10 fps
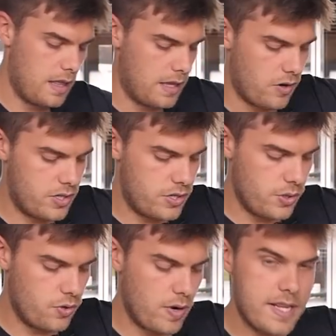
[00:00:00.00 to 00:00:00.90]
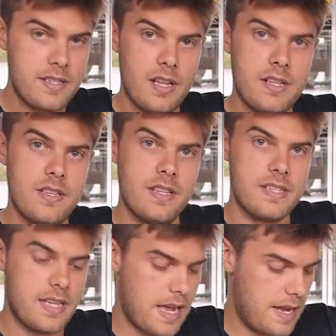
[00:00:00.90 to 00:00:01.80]
There are two great slots on the
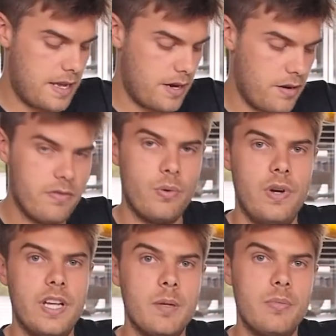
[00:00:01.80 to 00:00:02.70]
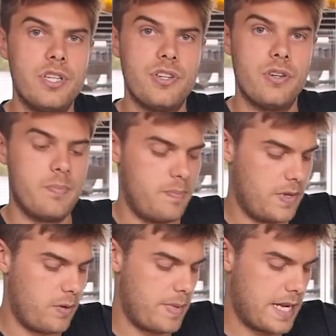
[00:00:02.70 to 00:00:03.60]
side here for where you can put your
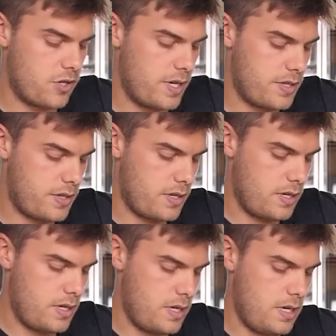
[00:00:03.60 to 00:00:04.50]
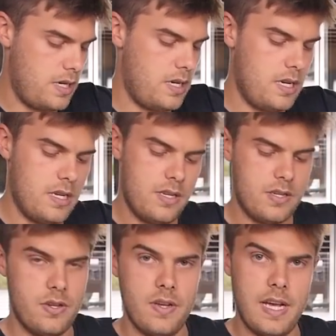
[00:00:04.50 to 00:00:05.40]
batteries.
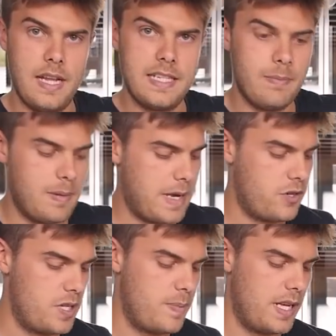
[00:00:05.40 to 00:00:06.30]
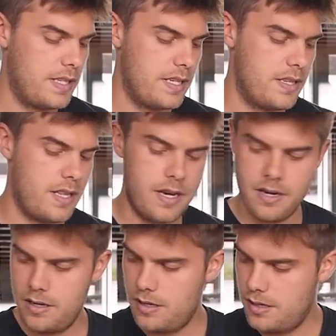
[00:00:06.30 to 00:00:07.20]
So I keep my batteries plugged into
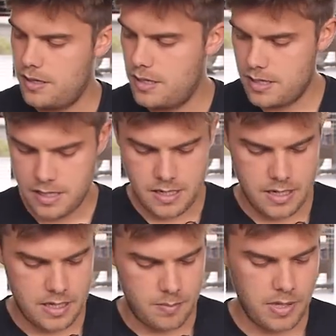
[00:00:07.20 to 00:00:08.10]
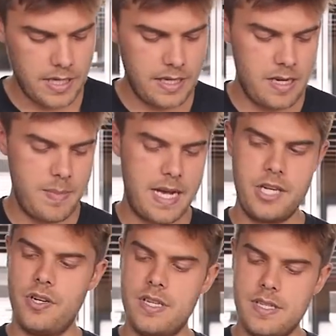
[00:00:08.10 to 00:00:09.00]
there. And then plugging in your
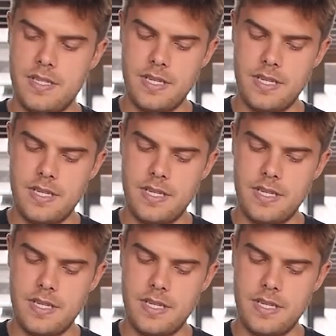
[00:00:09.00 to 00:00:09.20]
battery is as